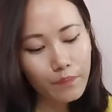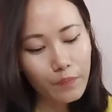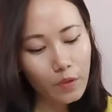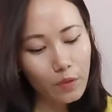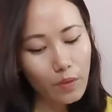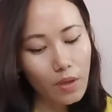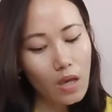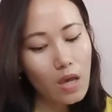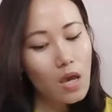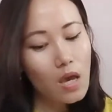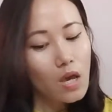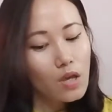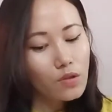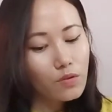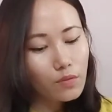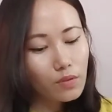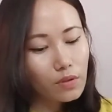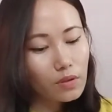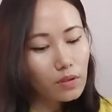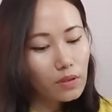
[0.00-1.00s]
Okay,
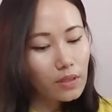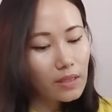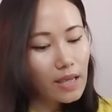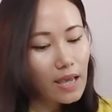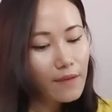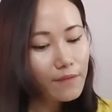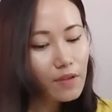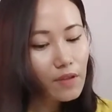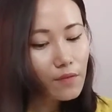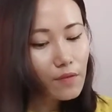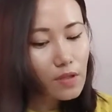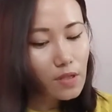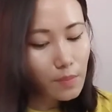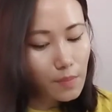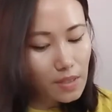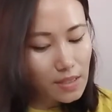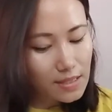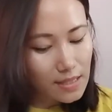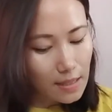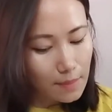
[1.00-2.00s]
so they have given some
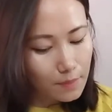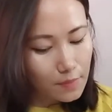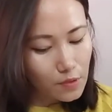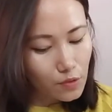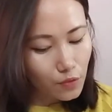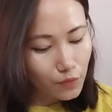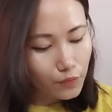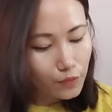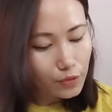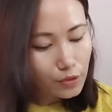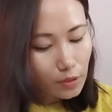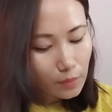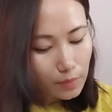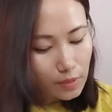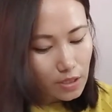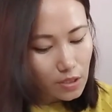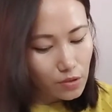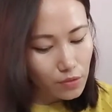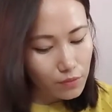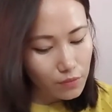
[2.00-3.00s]
examples over there,
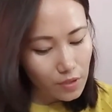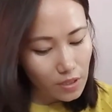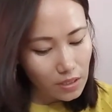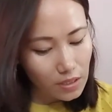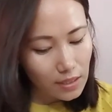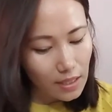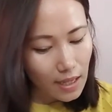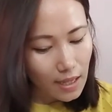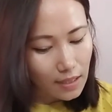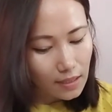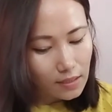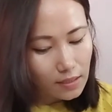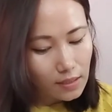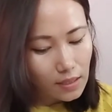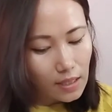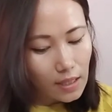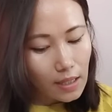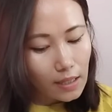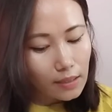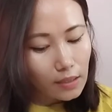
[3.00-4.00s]
please read that.
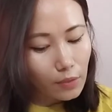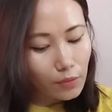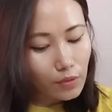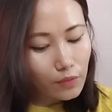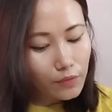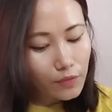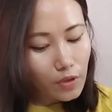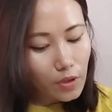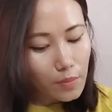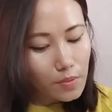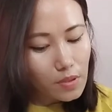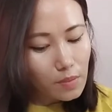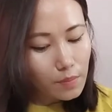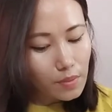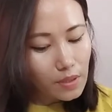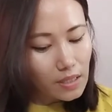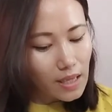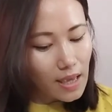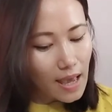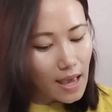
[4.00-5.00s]
Now the verbs
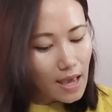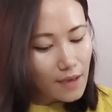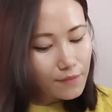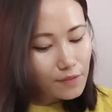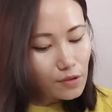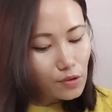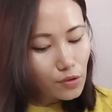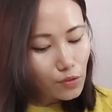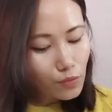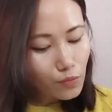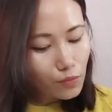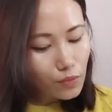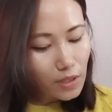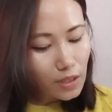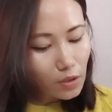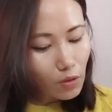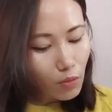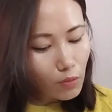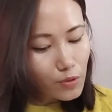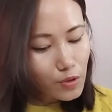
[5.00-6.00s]
be, have and do can
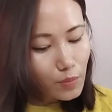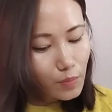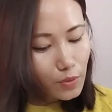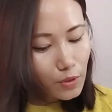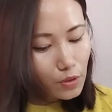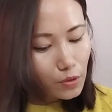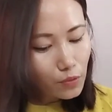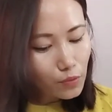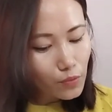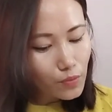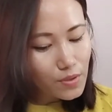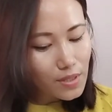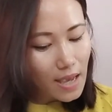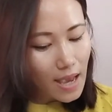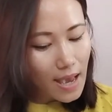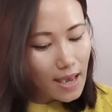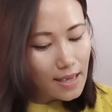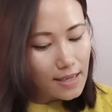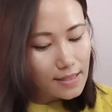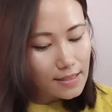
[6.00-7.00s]
also be used
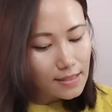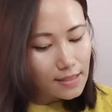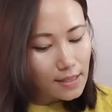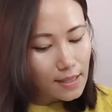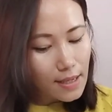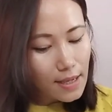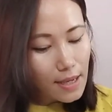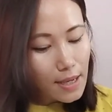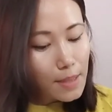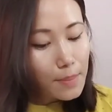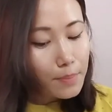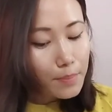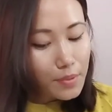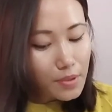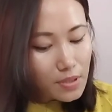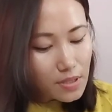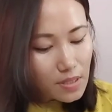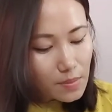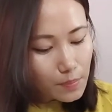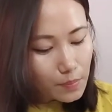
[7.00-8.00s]
as
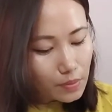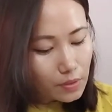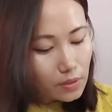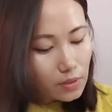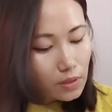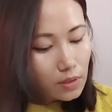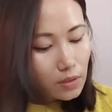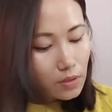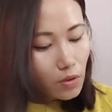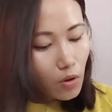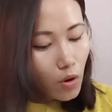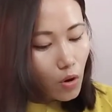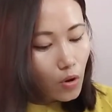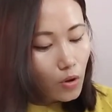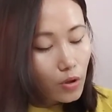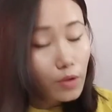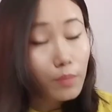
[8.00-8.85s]
principal or